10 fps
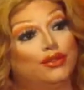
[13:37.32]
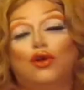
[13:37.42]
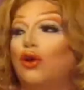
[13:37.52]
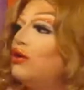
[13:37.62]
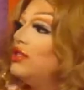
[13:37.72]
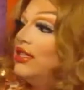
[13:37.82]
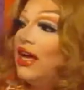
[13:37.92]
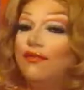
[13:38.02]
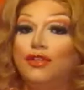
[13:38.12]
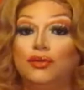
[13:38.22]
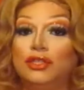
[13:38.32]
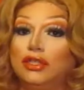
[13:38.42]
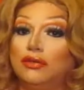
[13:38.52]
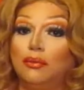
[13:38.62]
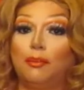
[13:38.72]
Girls love
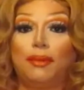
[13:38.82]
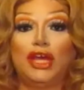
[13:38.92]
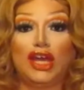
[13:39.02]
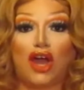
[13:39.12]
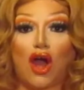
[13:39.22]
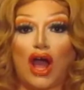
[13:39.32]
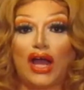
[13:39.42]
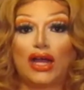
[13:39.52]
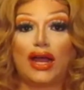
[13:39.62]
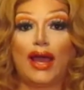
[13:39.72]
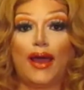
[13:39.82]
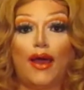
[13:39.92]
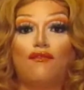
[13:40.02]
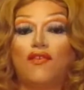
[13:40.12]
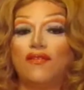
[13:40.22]
doing peacock
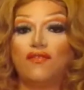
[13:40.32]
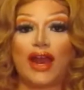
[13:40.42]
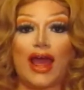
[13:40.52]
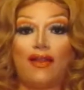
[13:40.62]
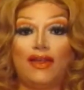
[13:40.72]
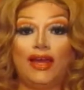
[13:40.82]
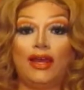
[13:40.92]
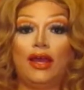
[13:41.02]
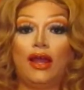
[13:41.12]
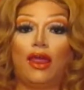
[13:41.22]
for the finale.